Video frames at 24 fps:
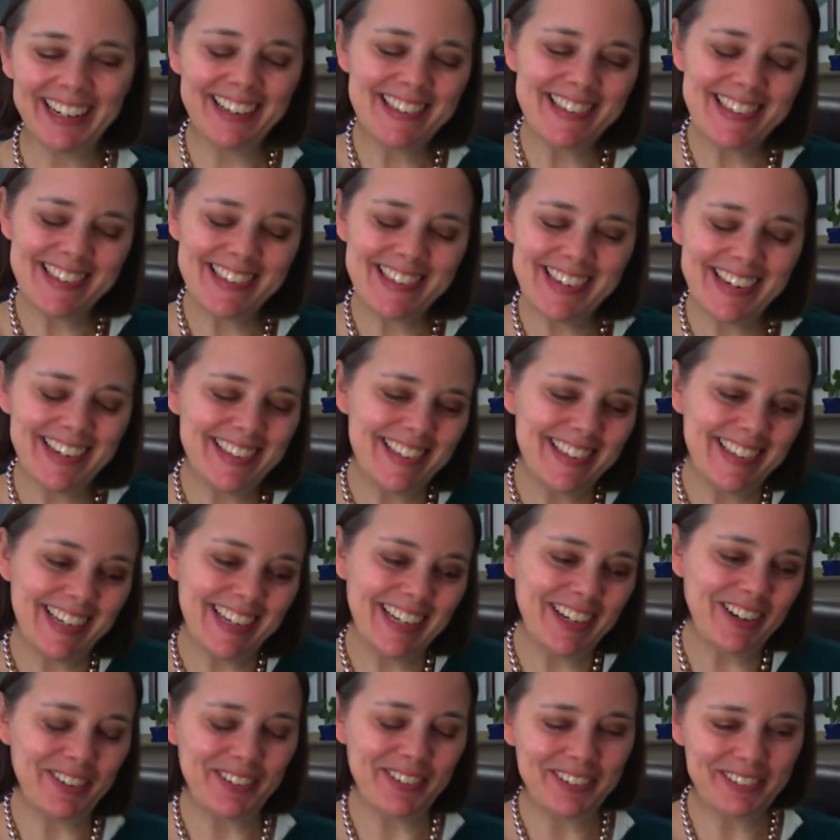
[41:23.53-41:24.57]
It's
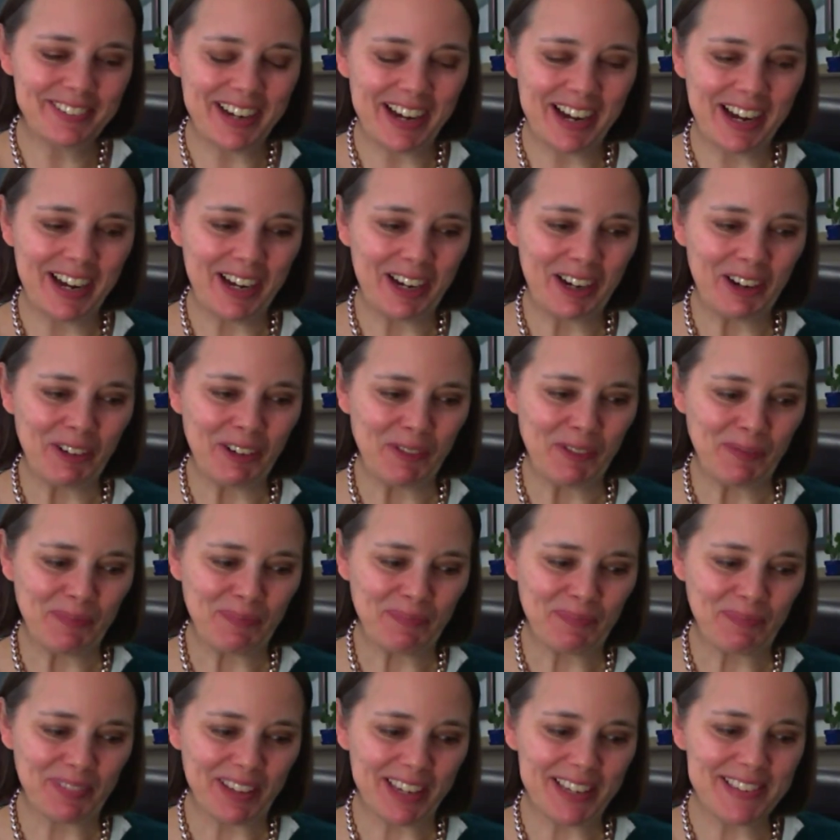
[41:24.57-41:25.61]
like
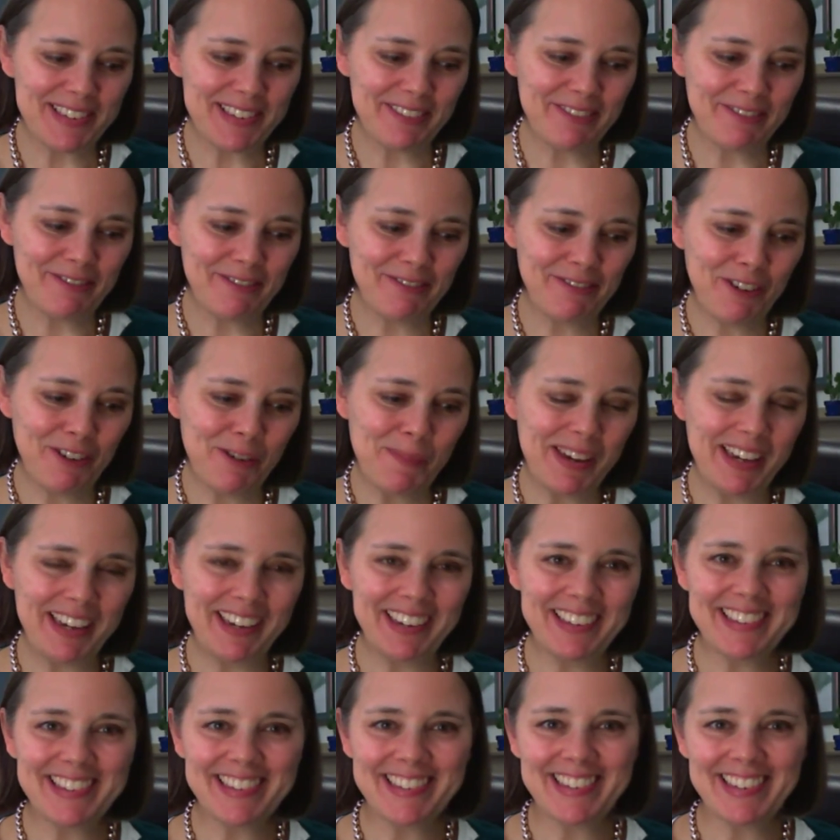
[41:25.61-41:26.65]
it's for me,
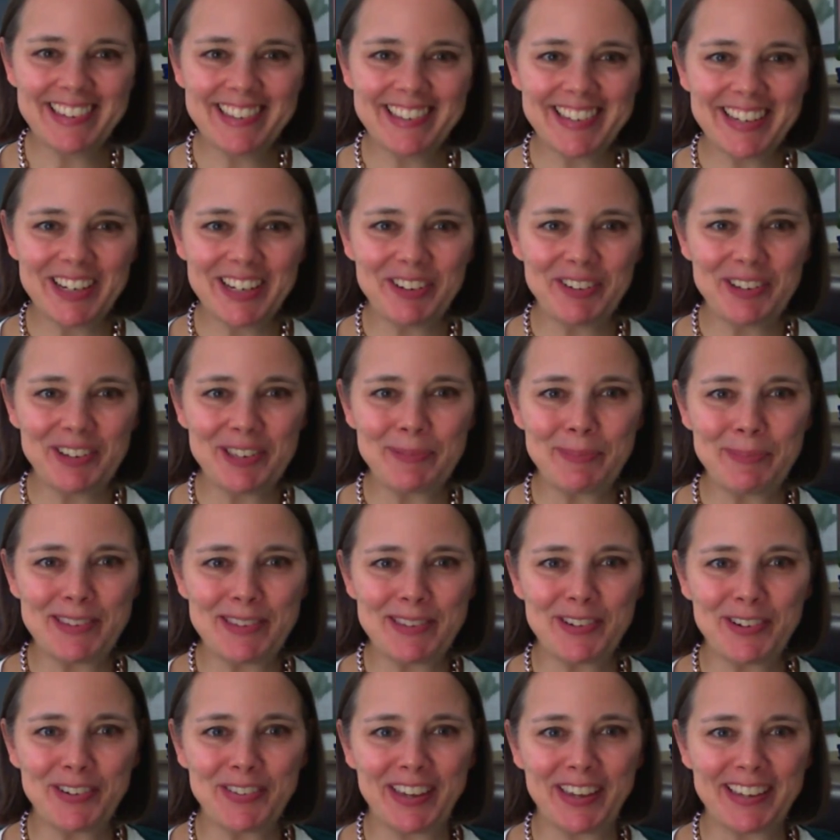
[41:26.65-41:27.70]
it's like
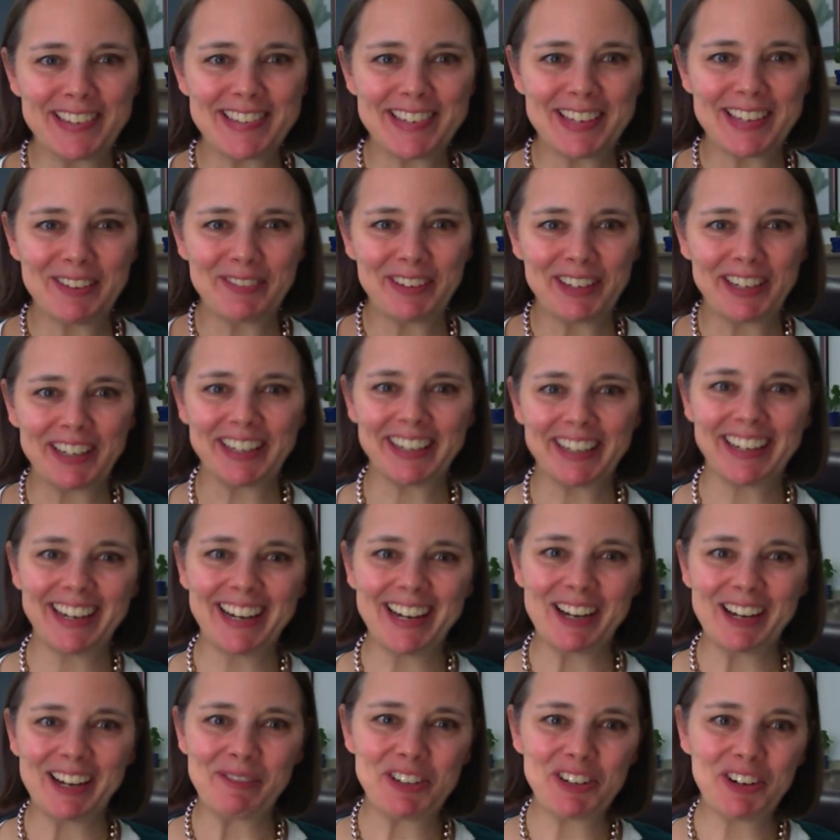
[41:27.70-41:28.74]
Christmas or Thanksgiving,
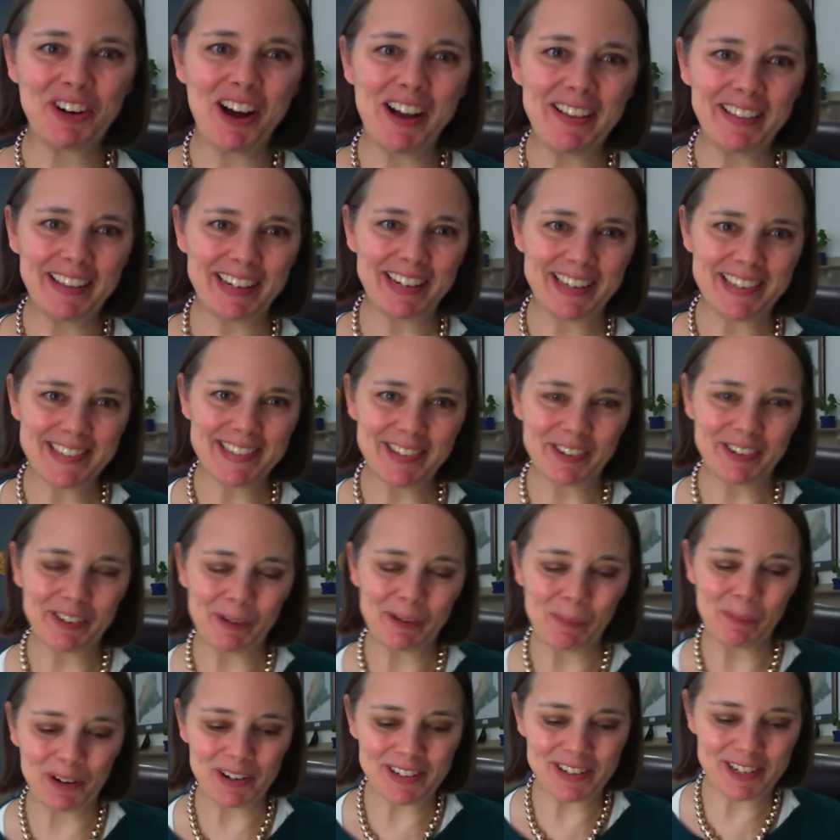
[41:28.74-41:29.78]
which are holidays that are
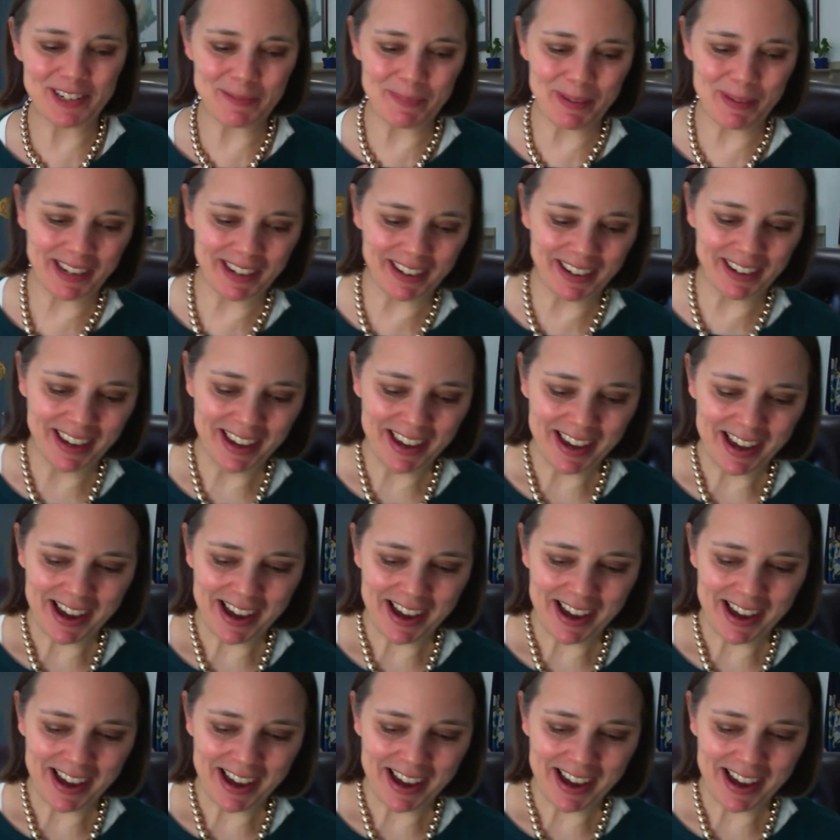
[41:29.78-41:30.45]
important to me.